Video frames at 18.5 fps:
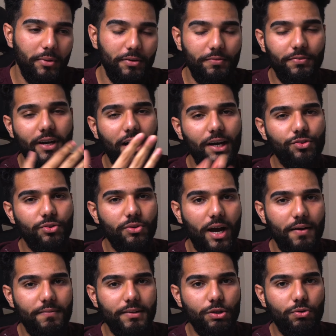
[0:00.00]
If you guys do
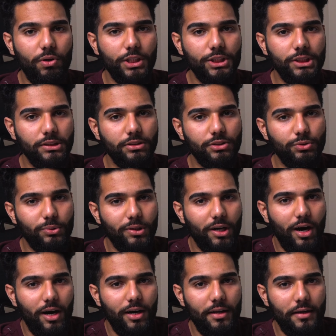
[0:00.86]
have any questions
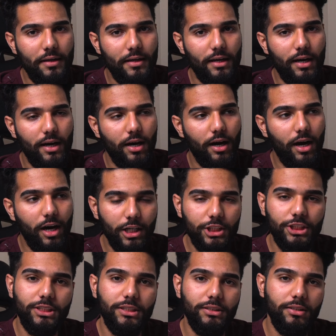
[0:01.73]
regarding
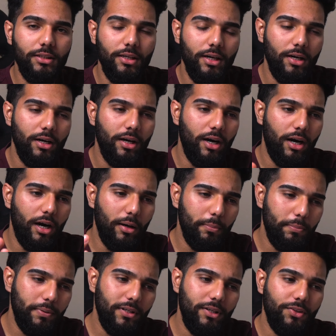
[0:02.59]
auction,
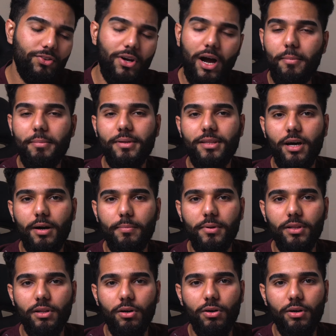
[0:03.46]
please comment down
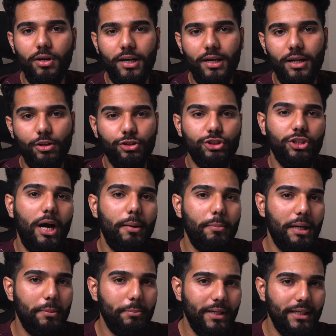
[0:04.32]
below and I'll try
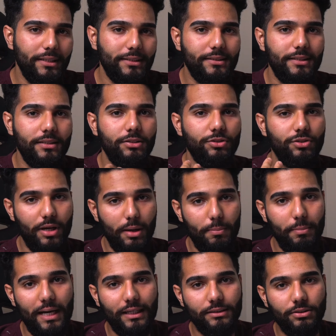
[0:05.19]
my best to
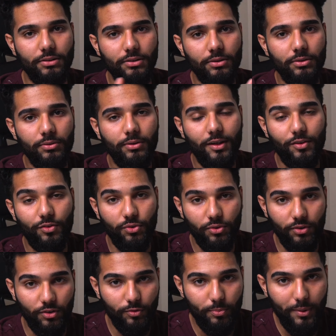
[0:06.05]
get back to you as
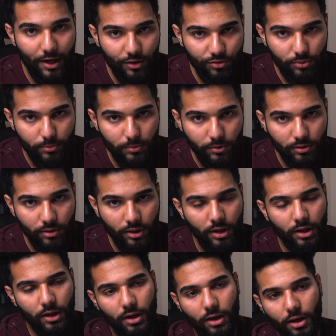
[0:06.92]
soon as possible.
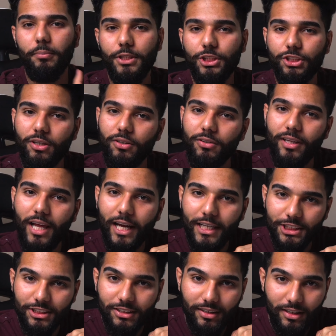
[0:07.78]
Be sure to
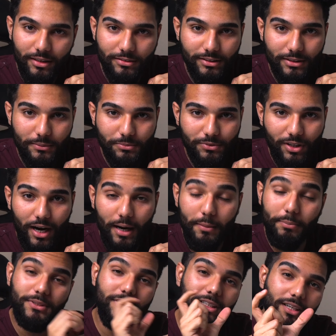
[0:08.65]
like, share, and
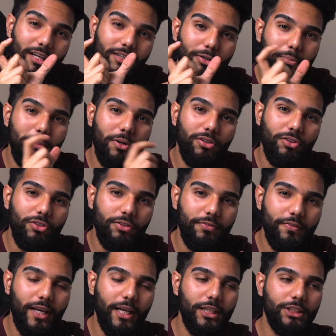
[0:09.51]
subscribe. Turn on your bell
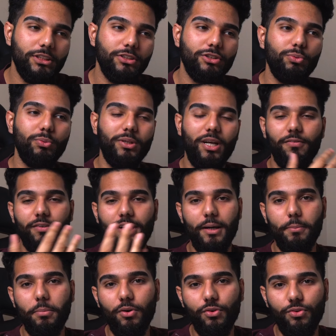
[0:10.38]
notifications so whenever
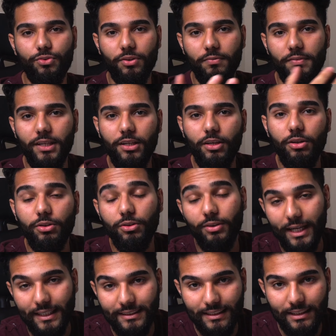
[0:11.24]
I post a video, you
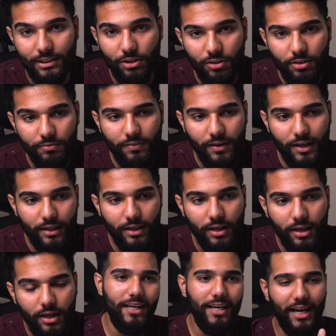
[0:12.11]
guys get notified.
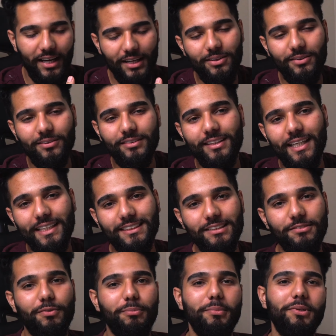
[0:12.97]
Anywho, that's
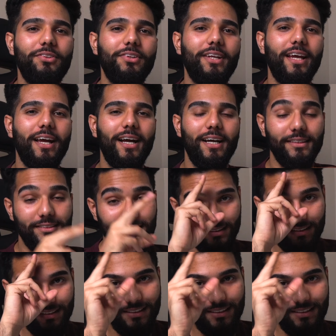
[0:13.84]
it for me today, guys.